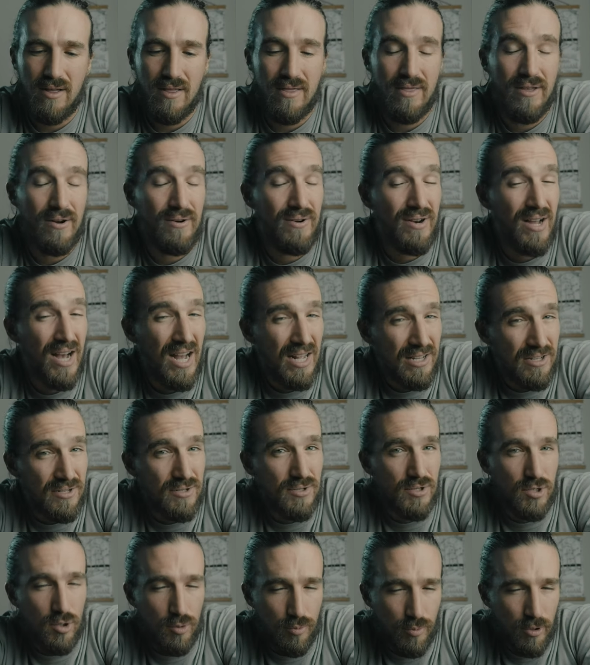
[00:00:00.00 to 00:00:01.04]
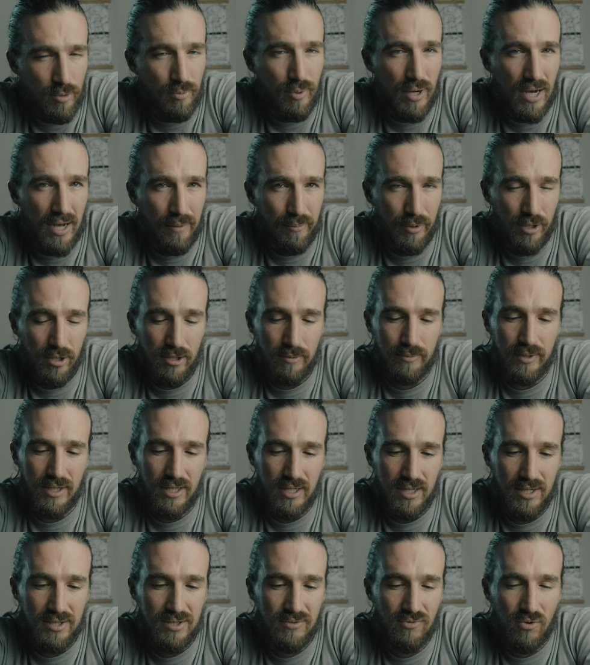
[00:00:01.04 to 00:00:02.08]
They're not super popular
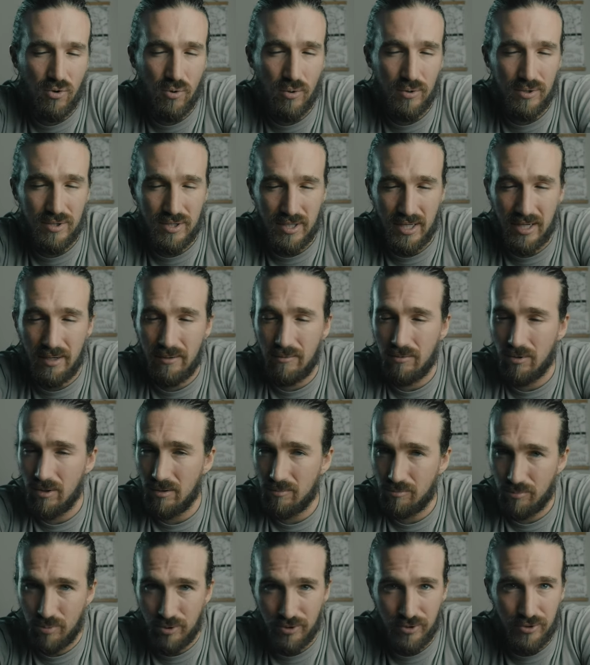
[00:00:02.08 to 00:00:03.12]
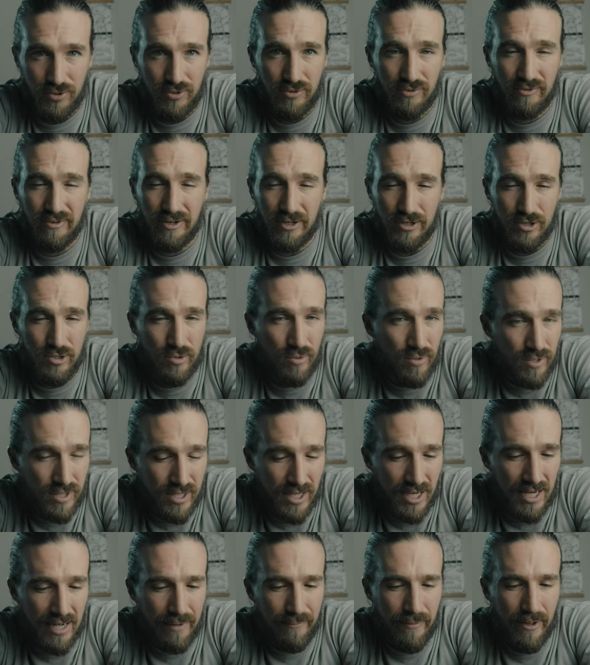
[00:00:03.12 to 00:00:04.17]
because, of course, they were produced for a very short
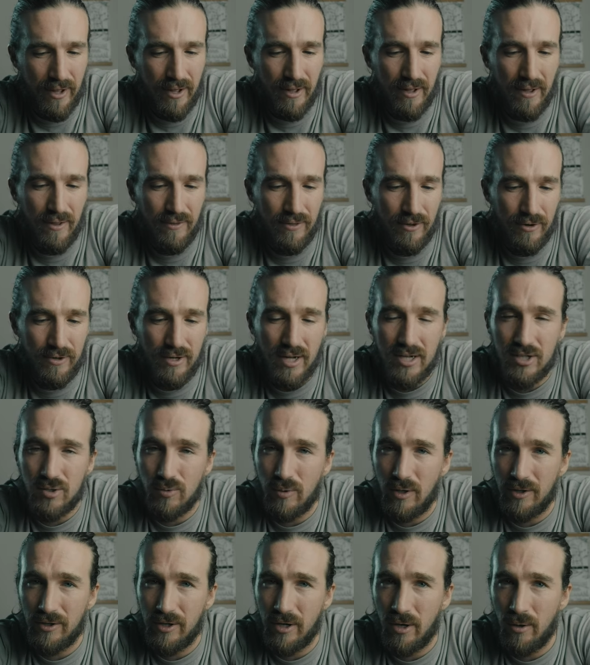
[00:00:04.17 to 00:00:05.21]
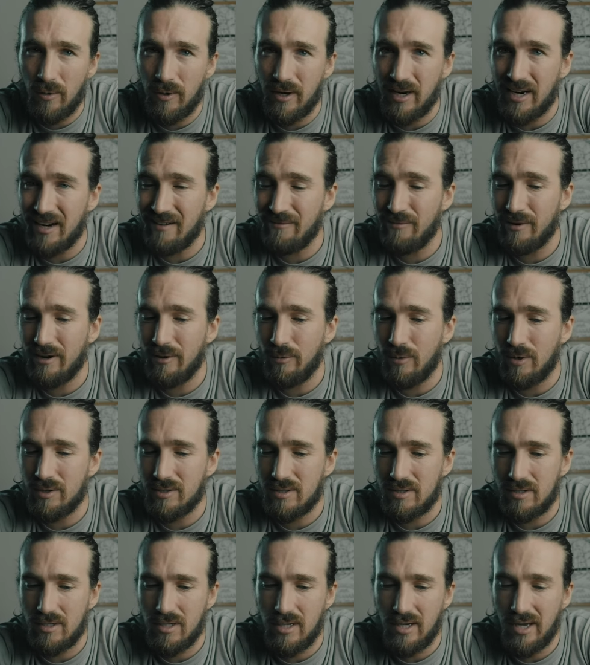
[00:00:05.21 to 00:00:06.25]
time. They're not as well known, and everybody
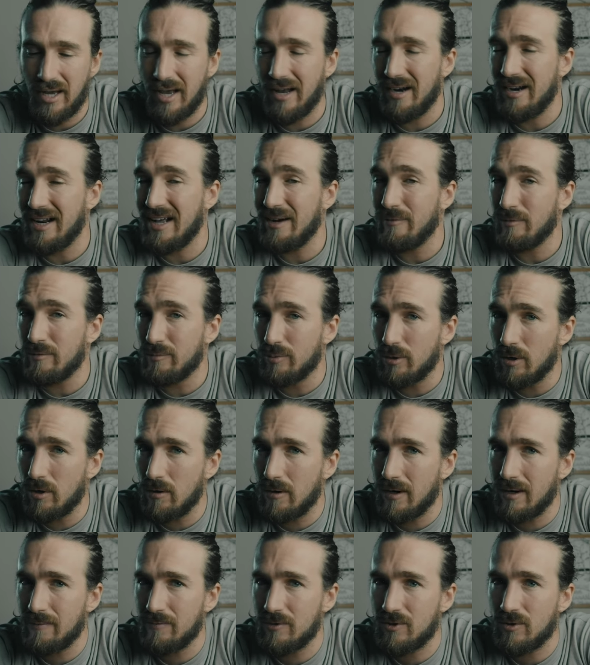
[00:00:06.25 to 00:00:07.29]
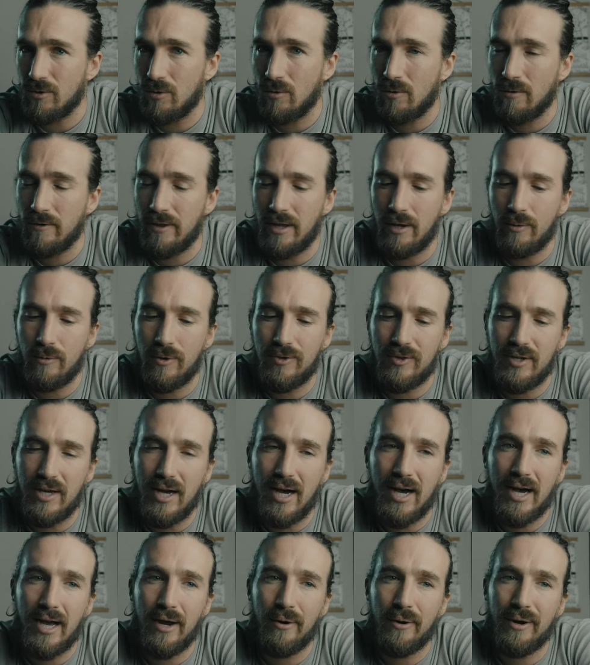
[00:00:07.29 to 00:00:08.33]
wants the Canon A1 programs, or they want the
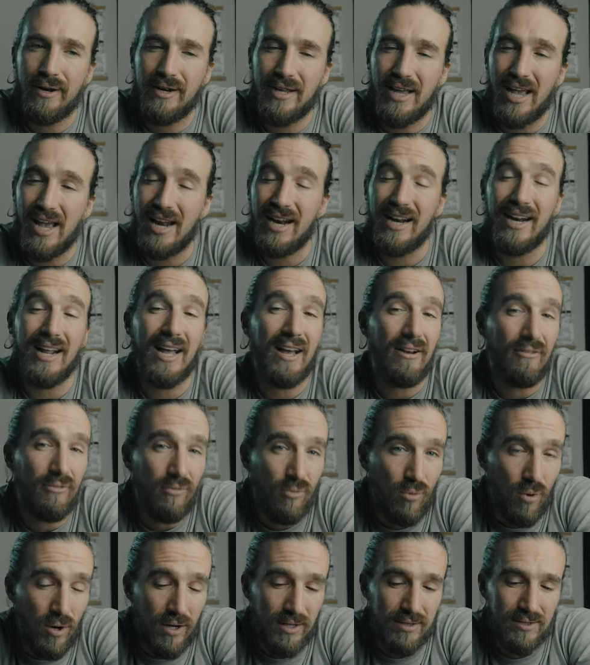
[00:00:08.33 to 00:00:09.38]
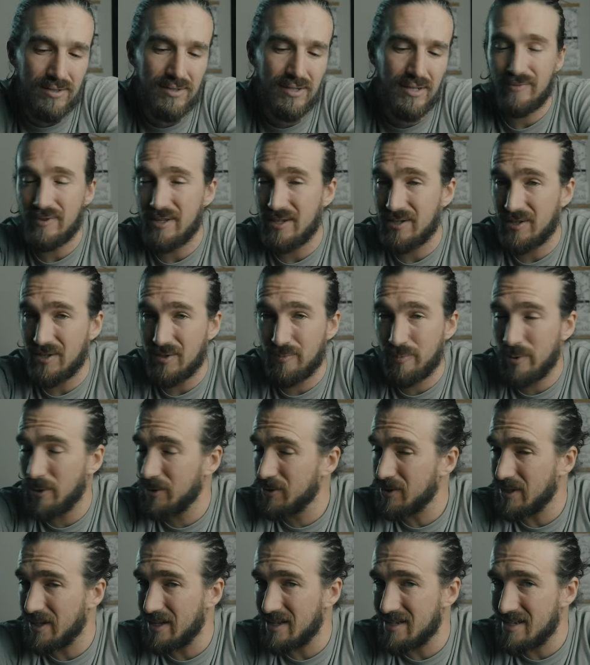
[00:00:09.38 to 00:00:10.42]
higher-end Canon F1s. This is
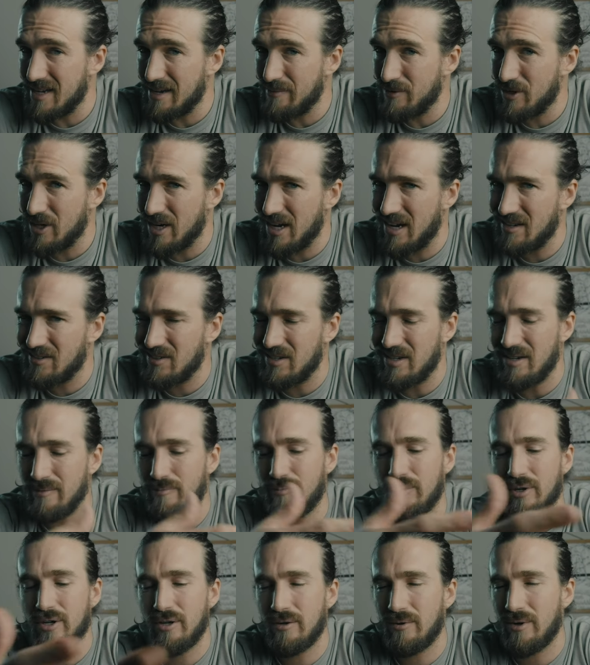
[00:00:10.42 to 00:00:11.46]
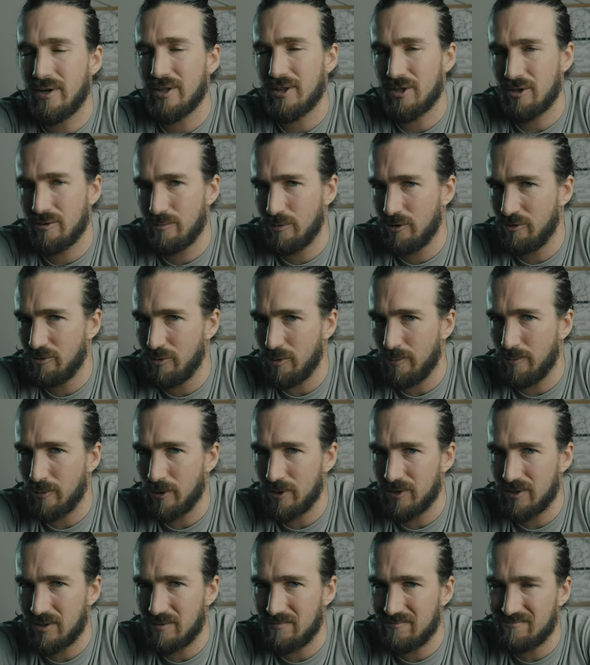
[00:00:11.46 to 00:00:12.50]
built on that same chassis, but you don't get the removable
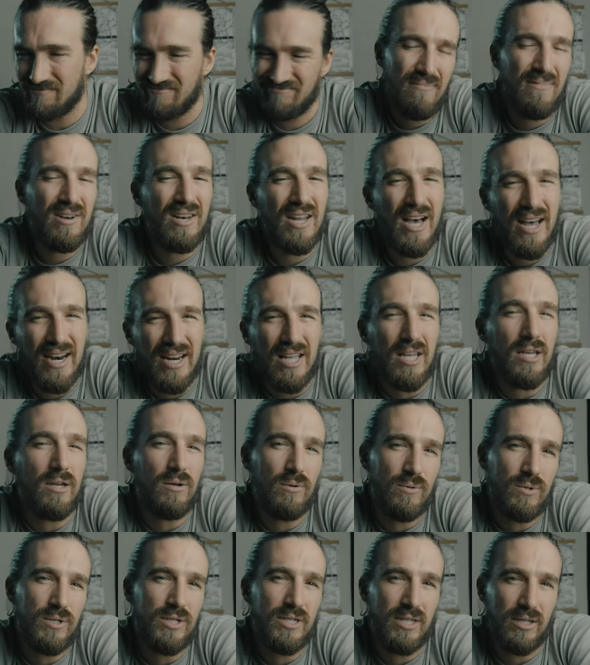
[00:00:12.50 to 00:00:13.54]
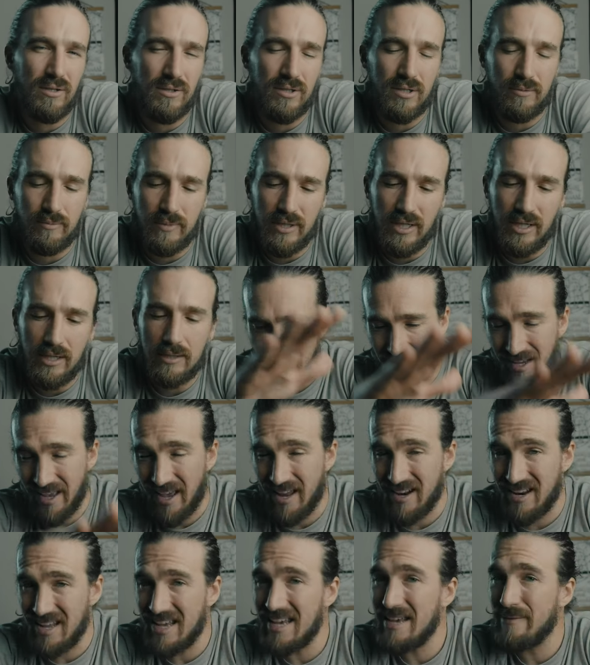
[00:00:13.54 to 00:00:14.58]
prism. Not a huge deal to me.
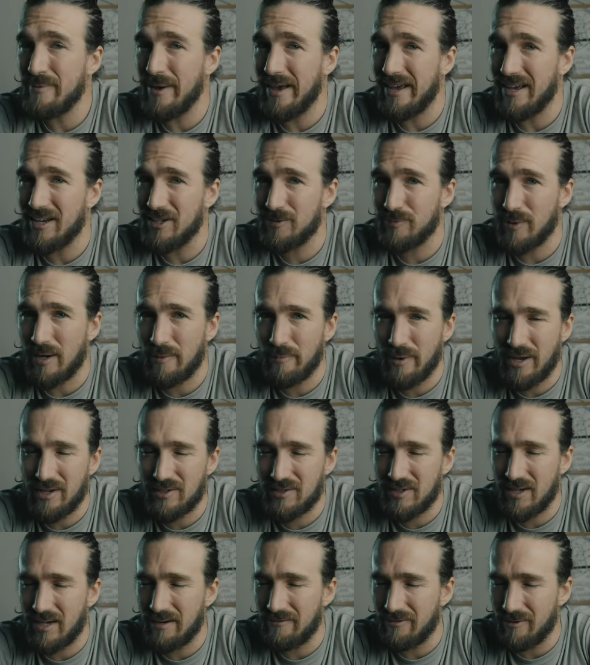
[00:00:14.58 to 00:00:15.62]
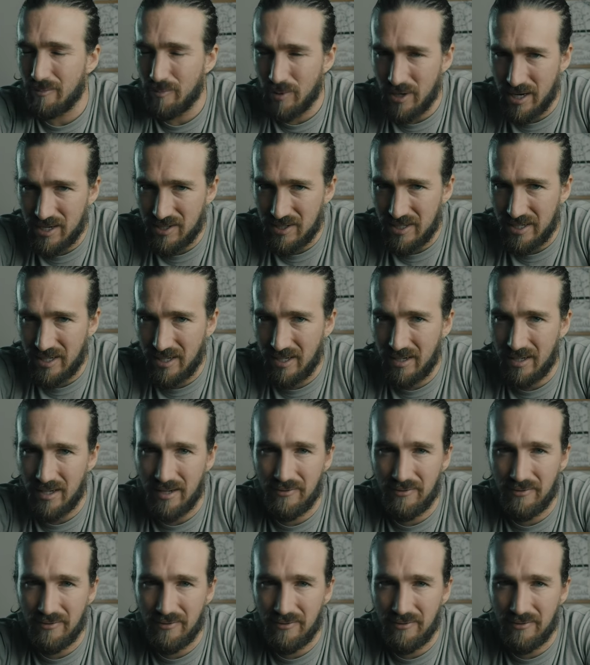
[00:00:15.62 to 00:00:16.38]
Again, eBay is my baseline for pricing.